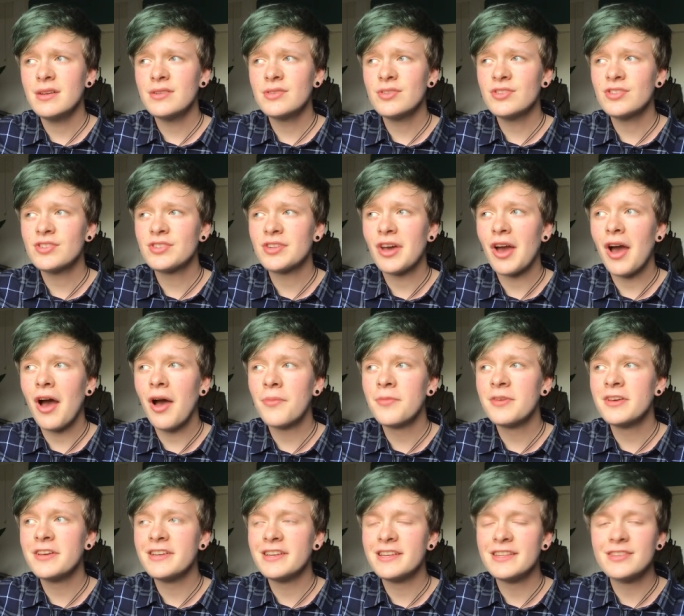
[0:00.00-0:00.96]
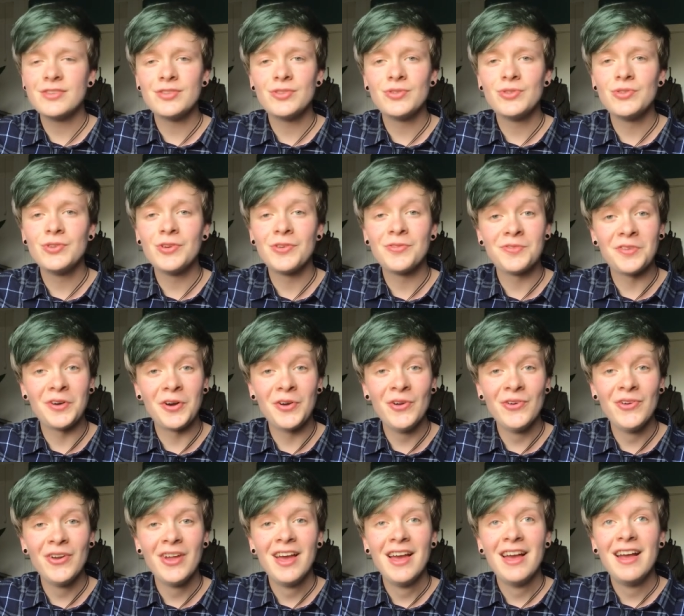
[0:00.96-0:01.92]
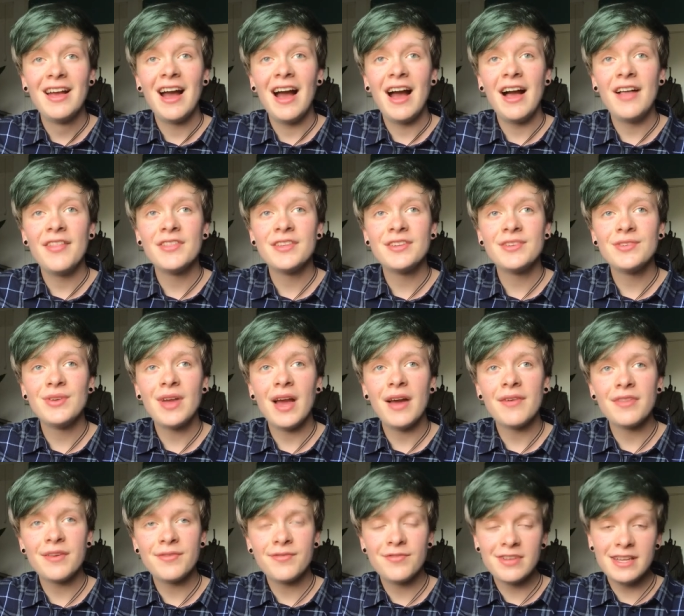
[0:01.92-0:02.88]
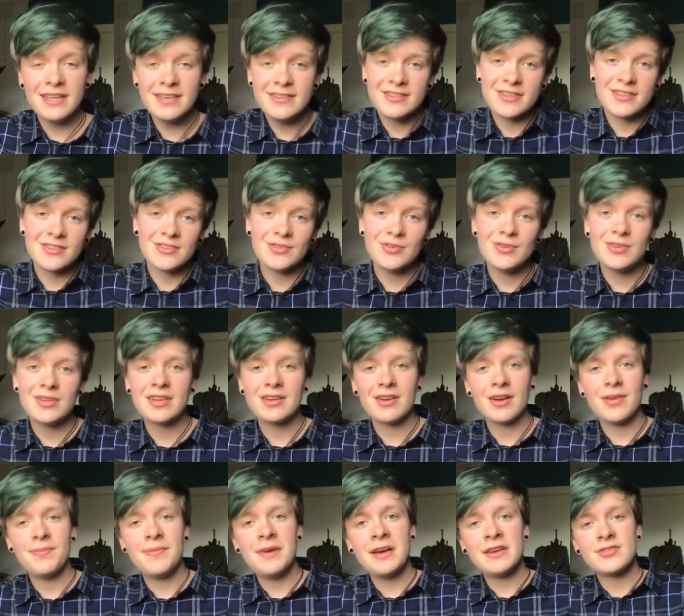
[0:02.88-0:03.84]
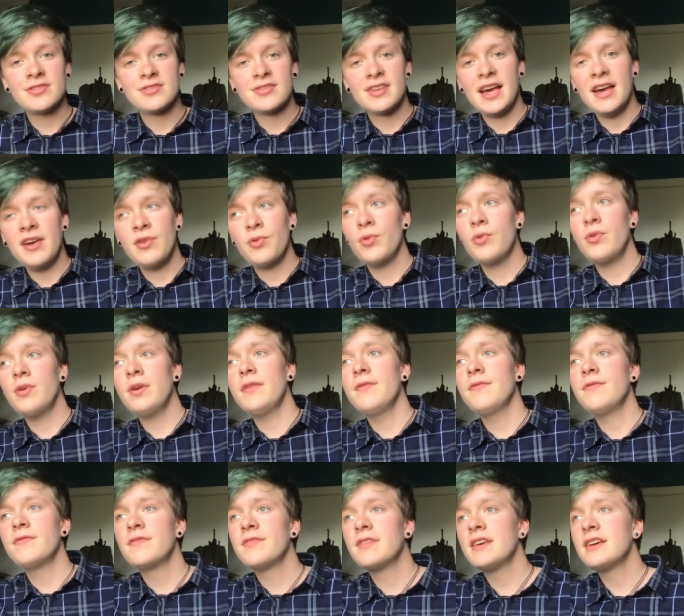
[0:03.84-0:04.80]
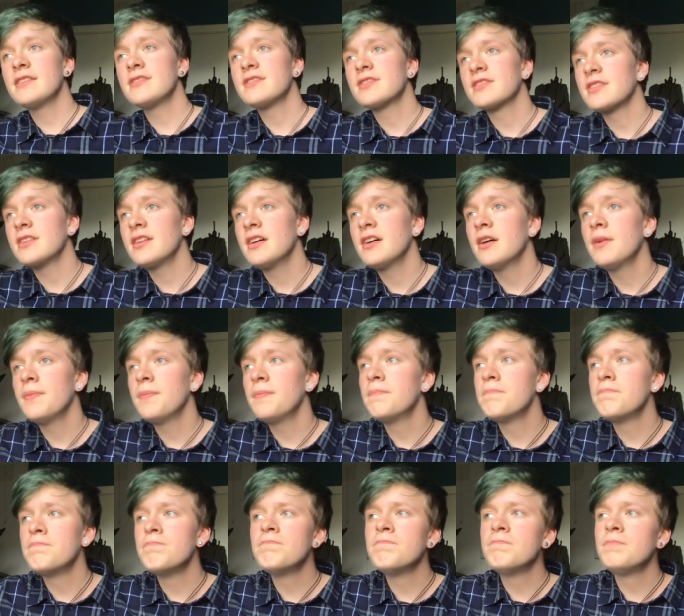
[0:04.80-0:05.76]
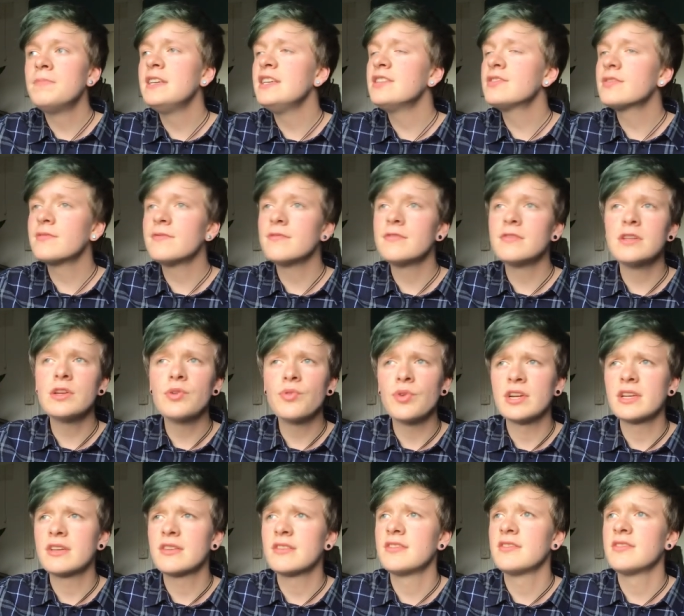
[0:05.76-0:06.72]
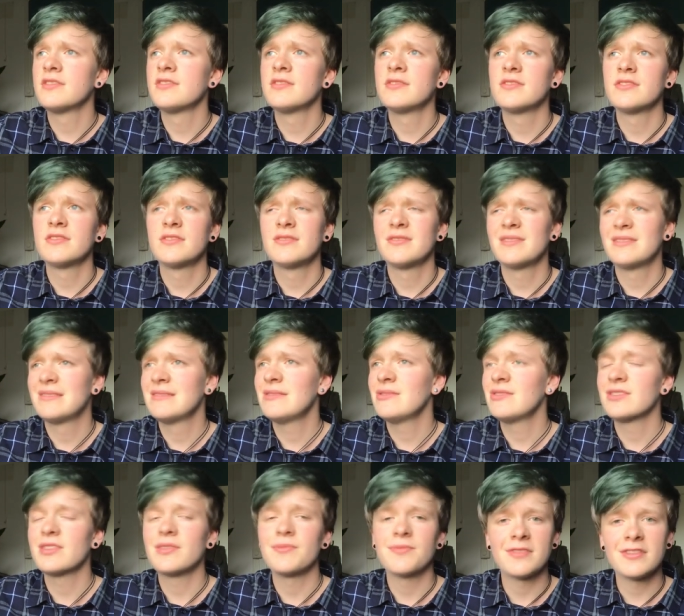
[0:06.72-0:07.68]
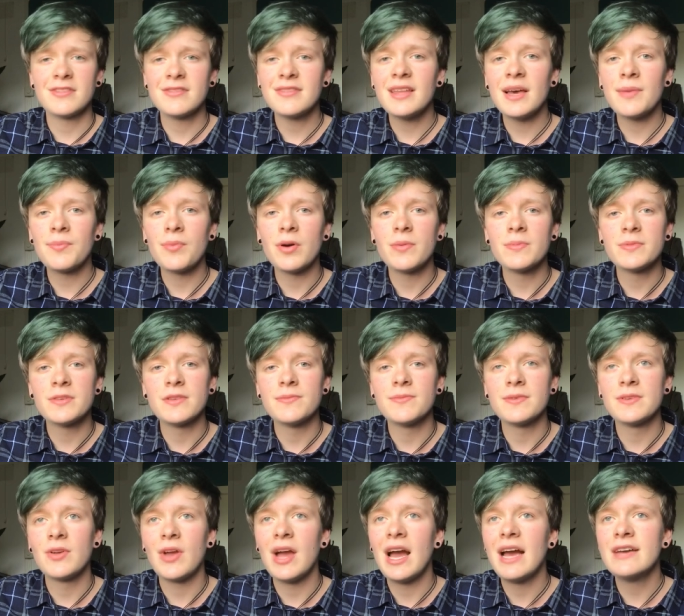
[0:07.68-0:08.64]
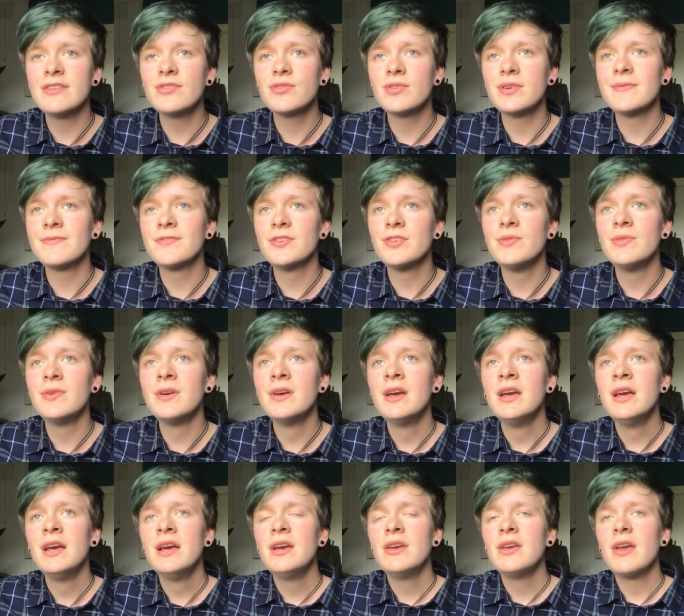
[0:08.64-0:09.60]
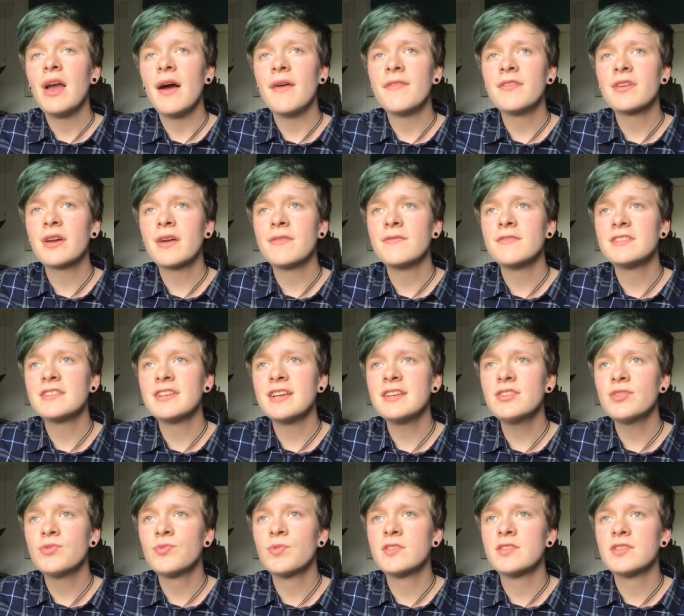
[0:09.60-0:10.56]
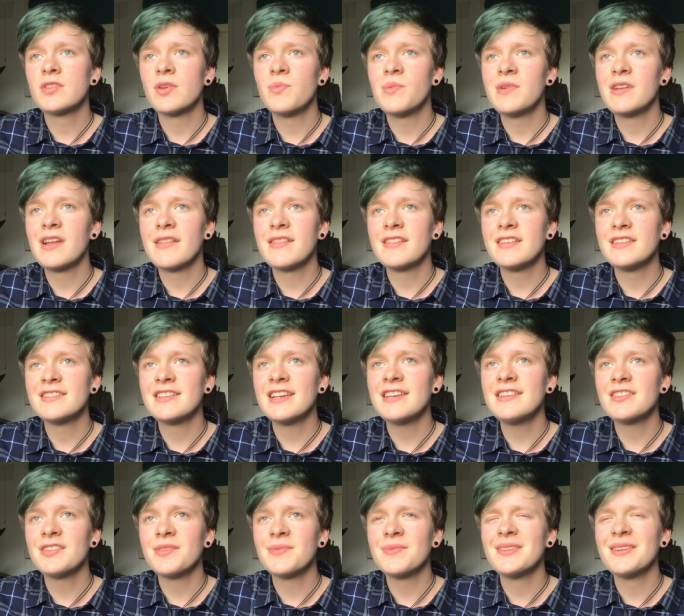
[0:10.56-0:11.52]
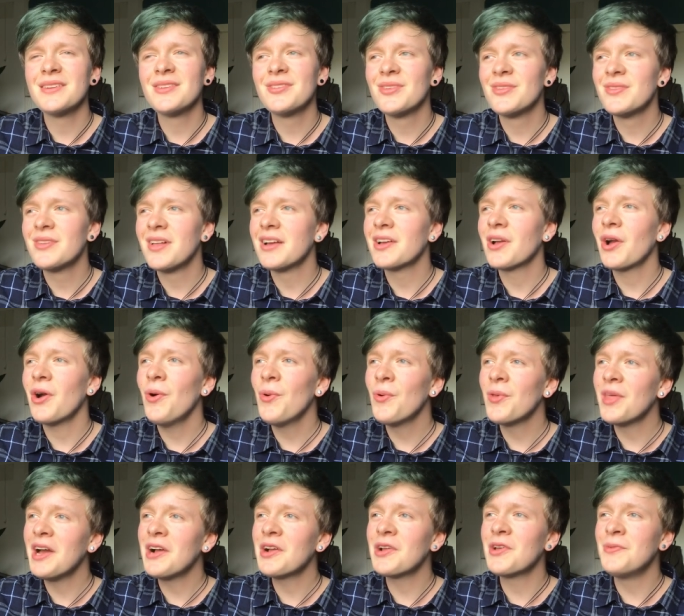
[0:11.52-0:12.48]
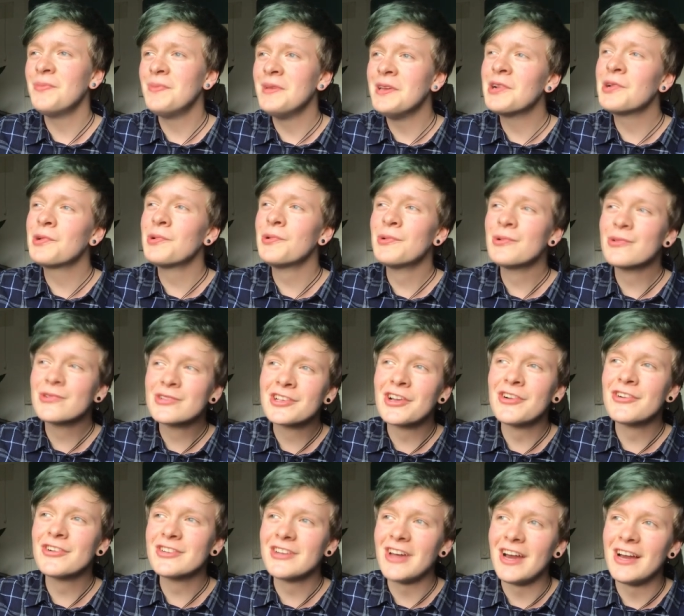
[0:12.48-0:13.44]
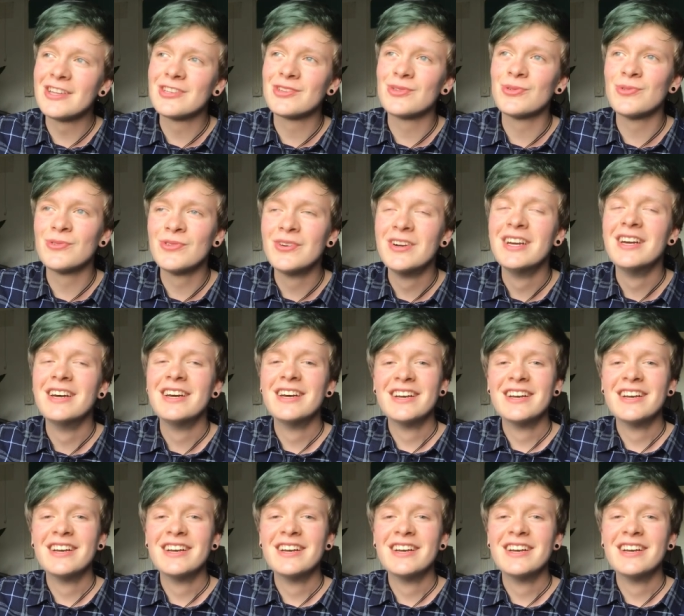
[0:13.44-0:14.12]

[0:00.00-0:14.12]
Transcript: just hum it into your phone, and then you have that for later, so you can come back to that. Or if there's a piece of lyrics or something that pops up in your head, or if you're having a conversation with someone and they say something and you're like, oh, that could be a cool song title,